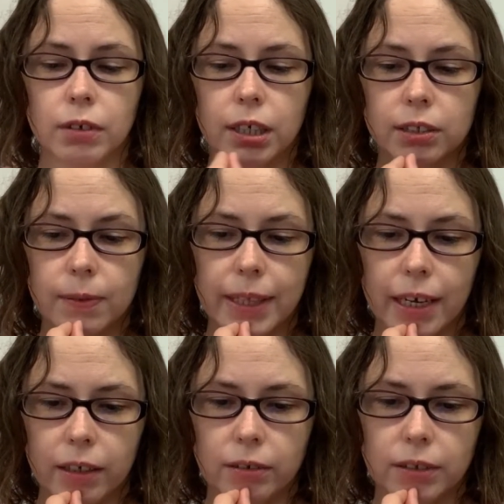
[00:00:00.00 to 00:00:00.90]
Because
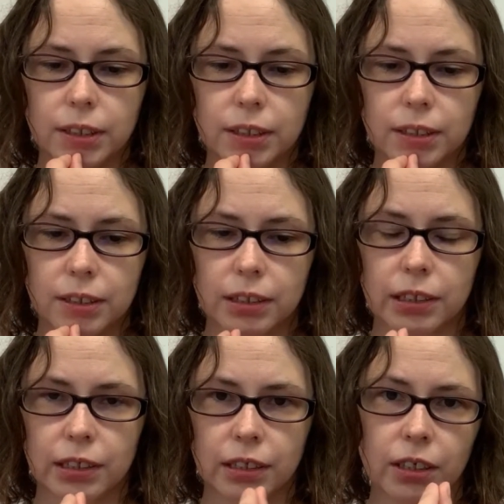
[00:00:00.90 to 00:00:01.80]
without
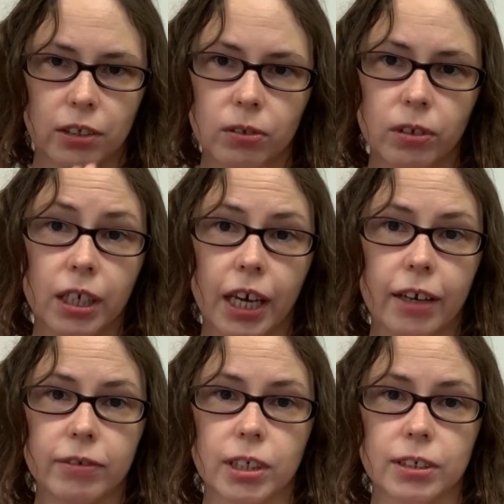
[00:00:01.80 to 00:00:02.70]
looking
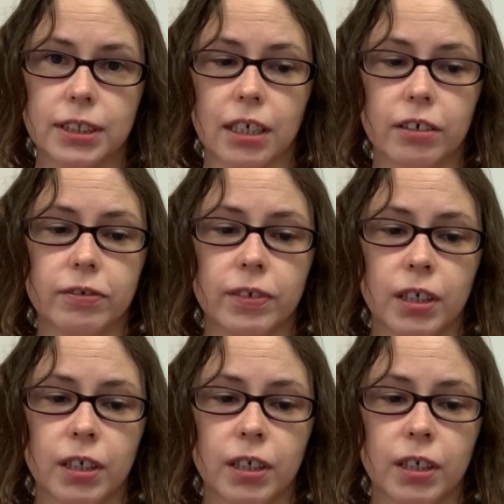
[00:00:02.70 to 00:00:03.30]
after yourself,